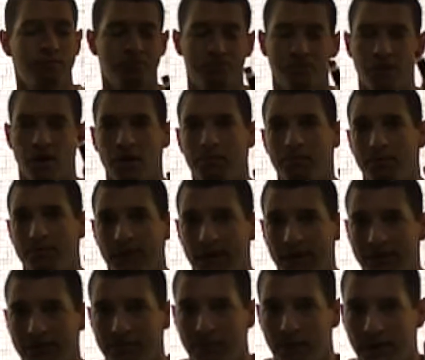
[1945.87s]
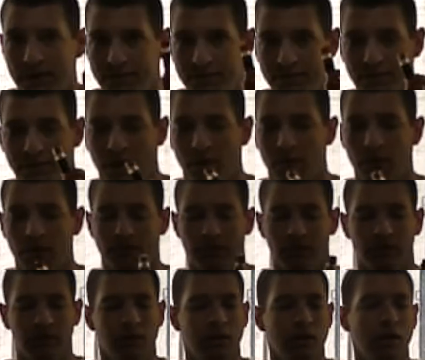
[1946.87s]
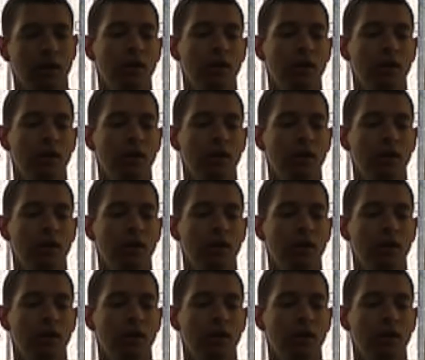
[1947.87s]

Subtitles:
Not a big fan of spice, however,